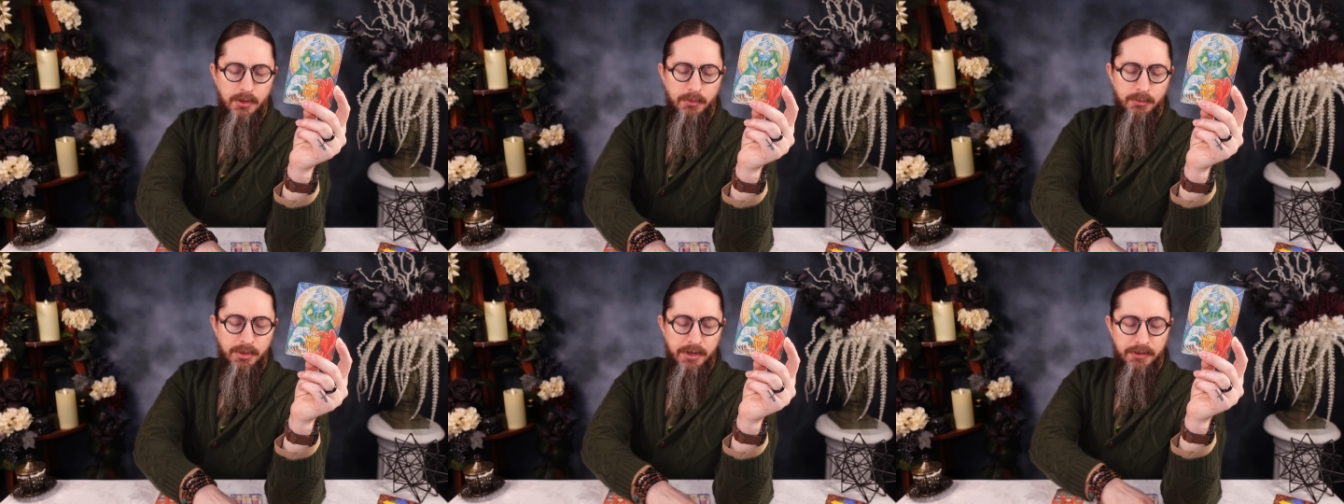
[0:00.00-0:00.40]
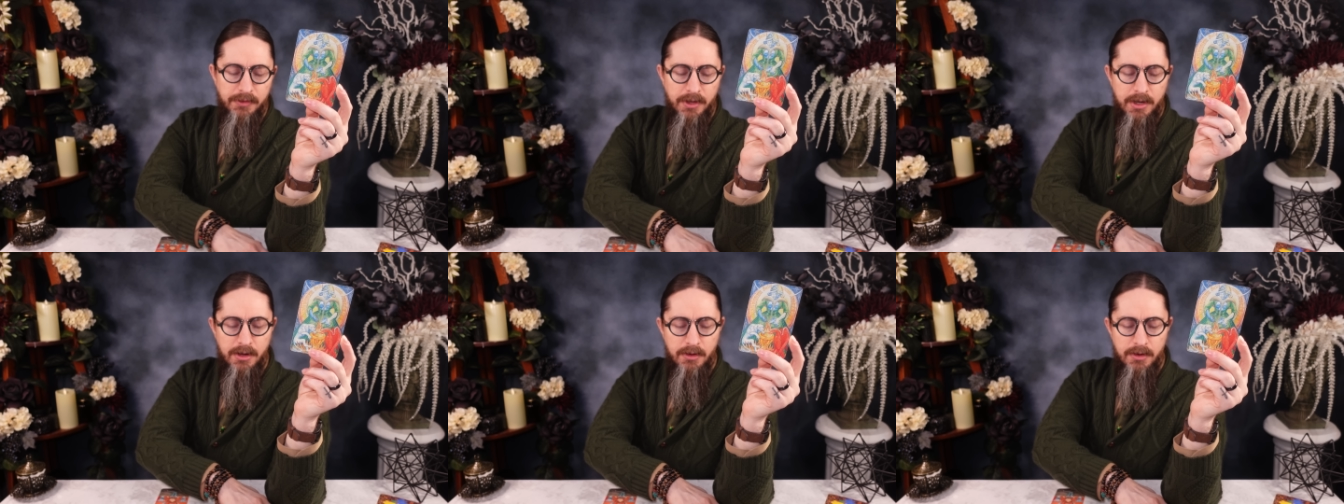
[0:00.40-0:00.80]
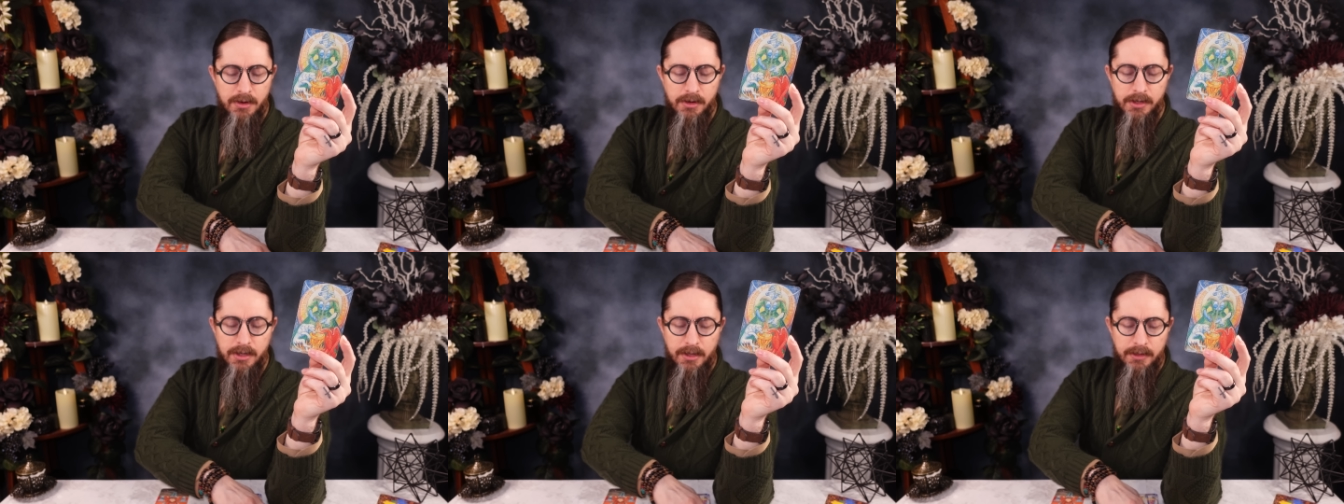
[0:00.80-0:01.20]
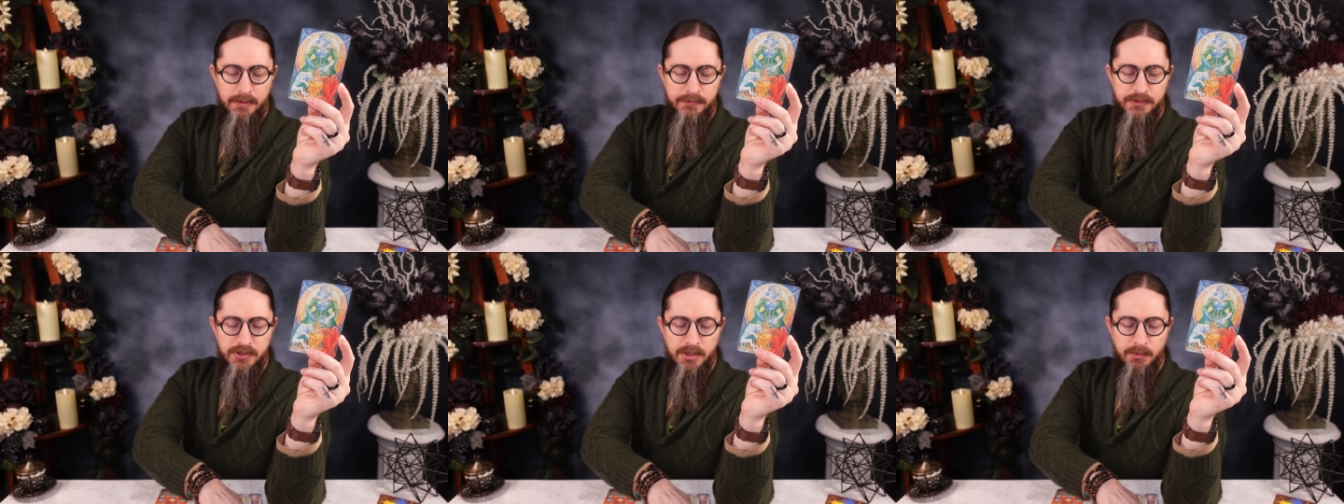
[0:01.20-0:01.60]
but they are kind
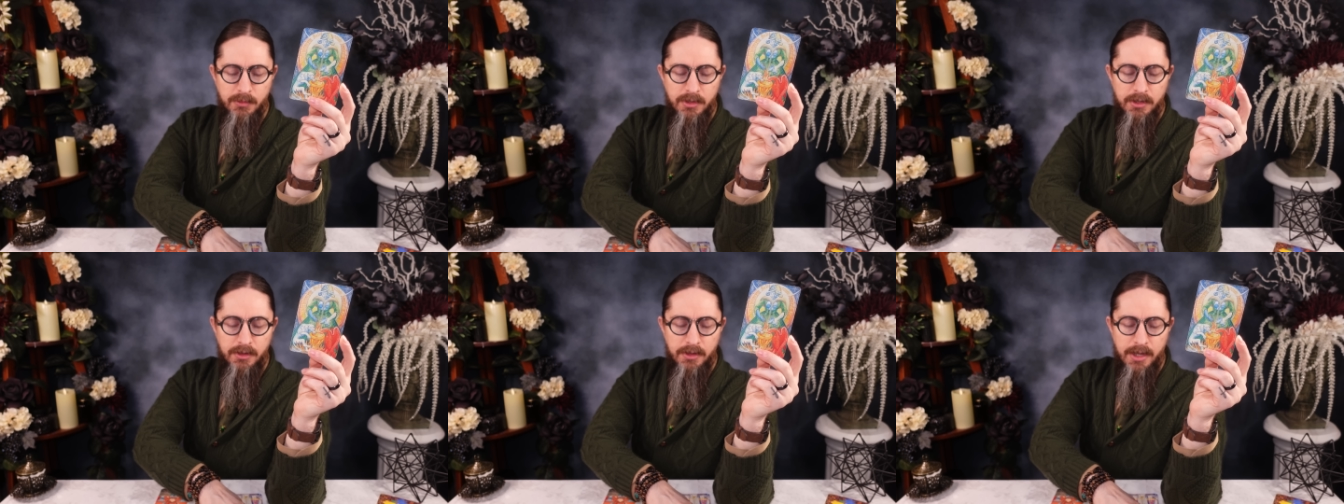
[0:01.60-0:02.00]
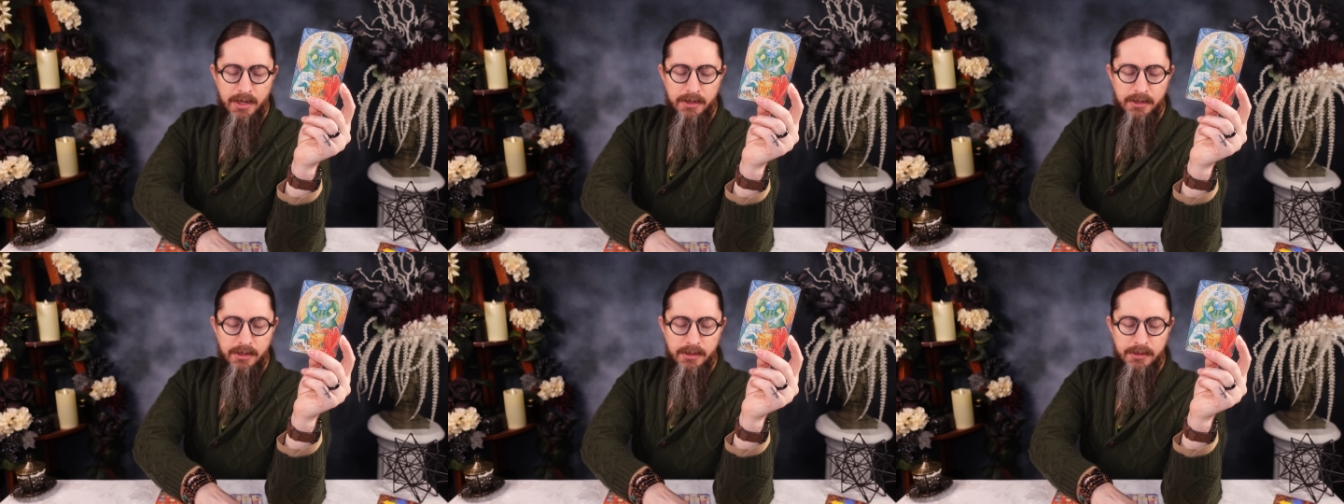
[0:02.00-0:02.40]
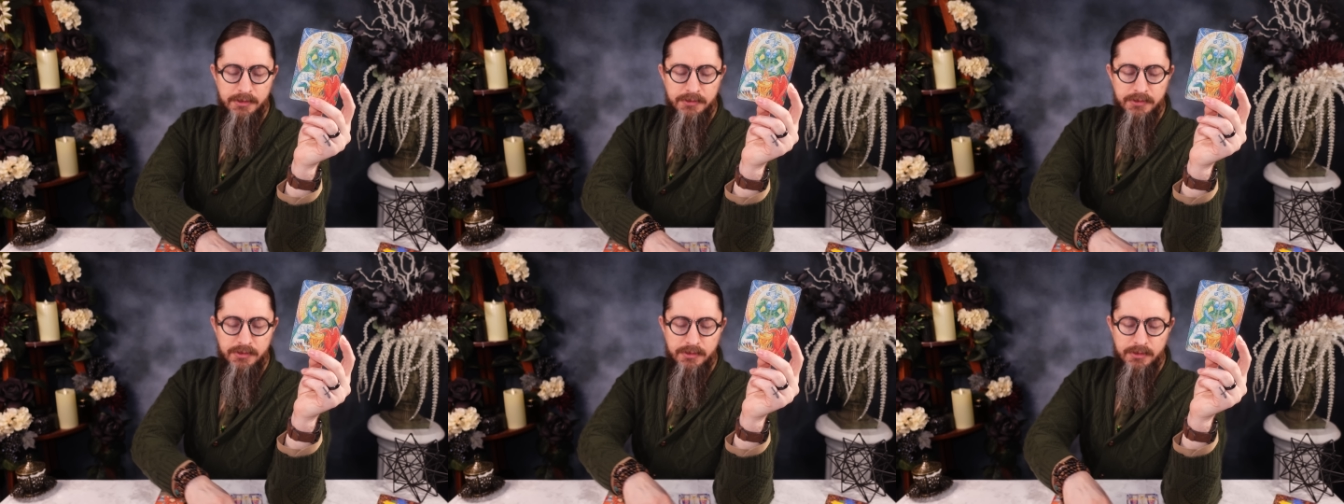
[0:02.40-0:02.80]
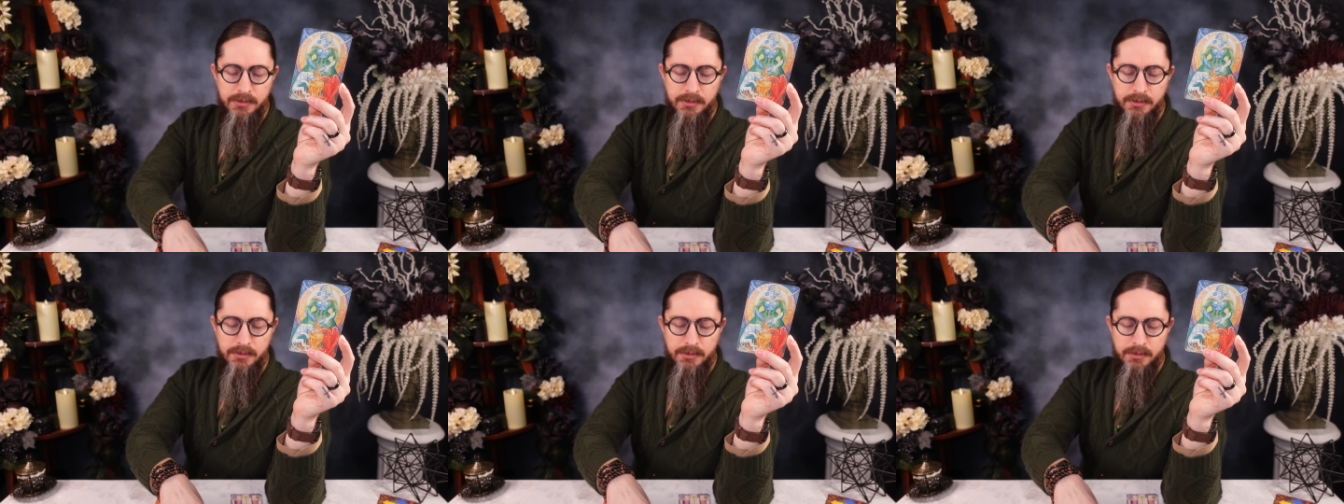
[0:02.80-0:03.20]
of someone that is
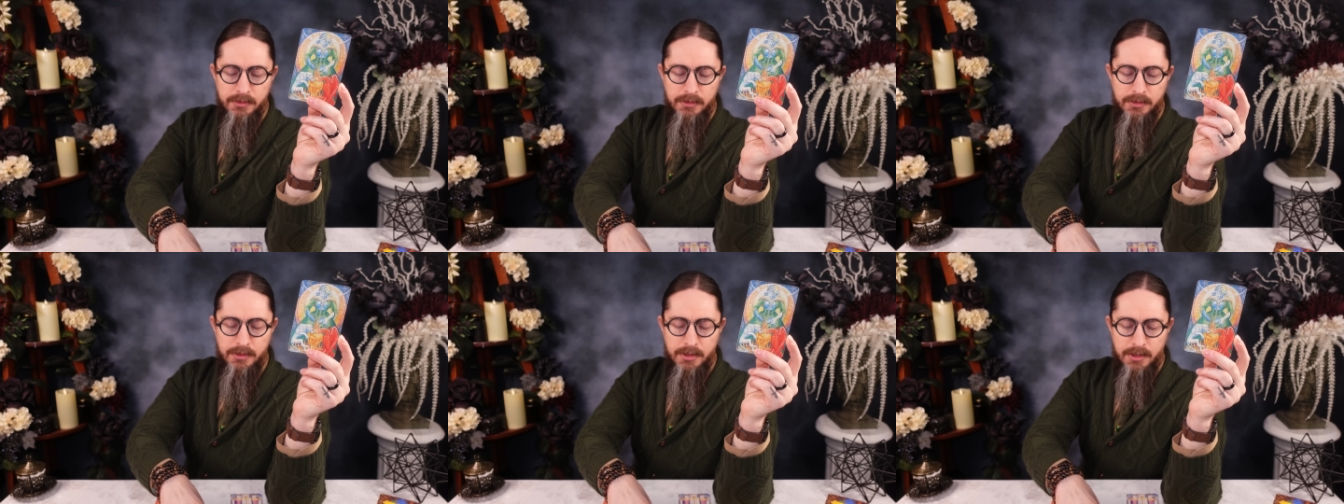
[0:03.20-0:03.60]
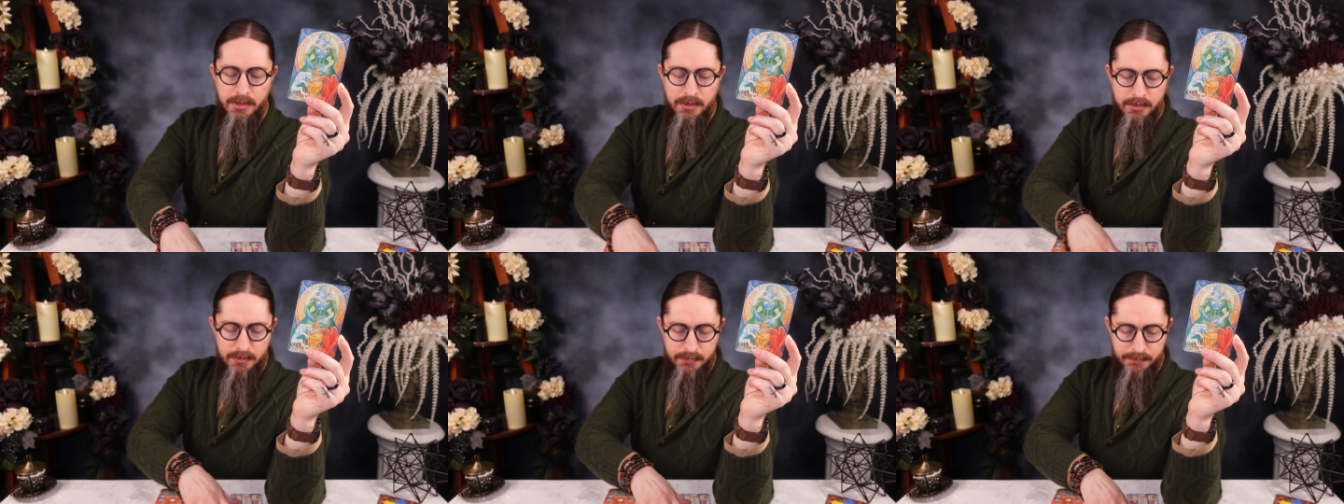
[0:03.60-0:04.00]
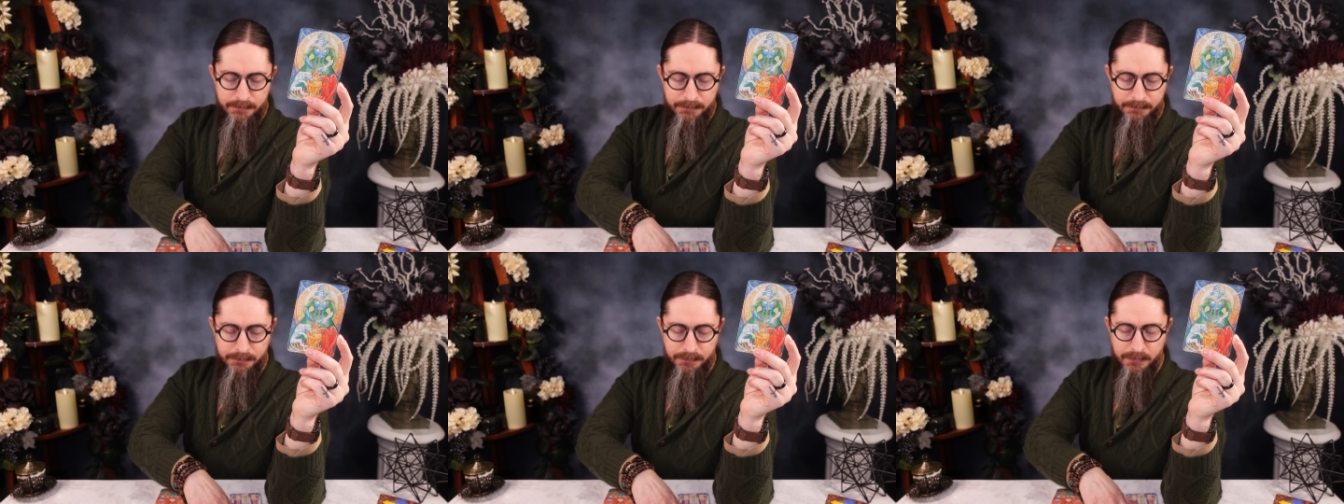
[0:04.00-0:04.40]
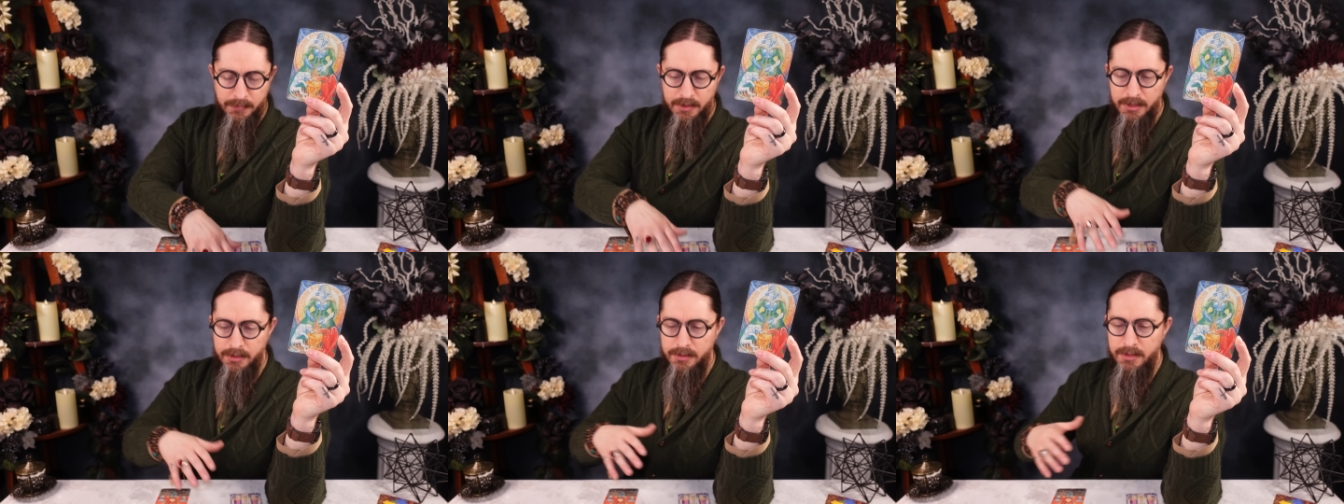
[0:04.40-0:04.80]
uh,
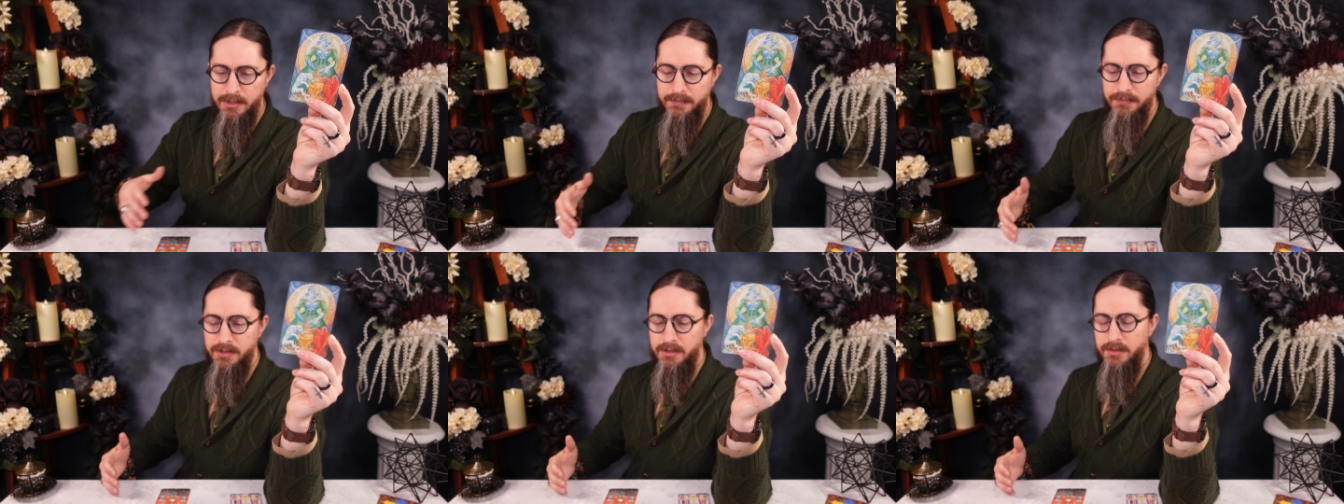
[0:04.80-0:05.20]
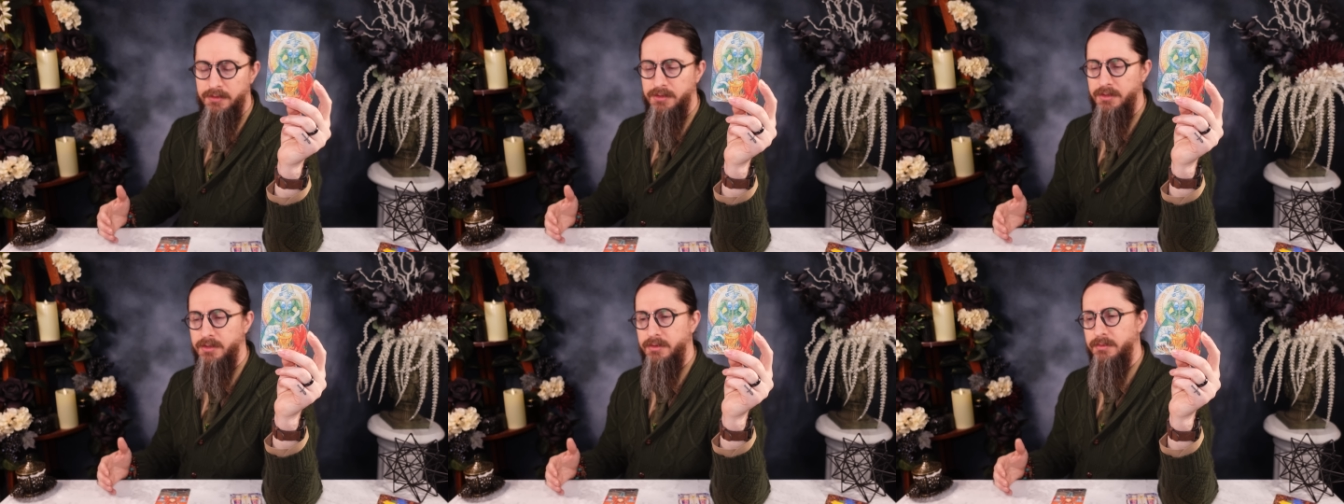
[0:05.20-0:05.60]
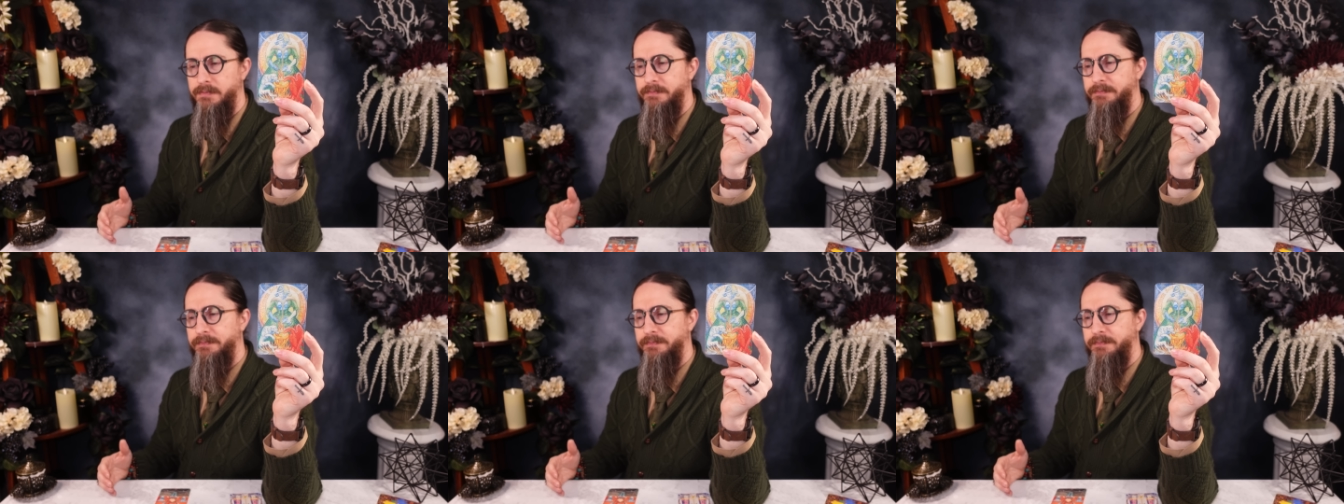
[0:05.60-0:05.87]
kind of the the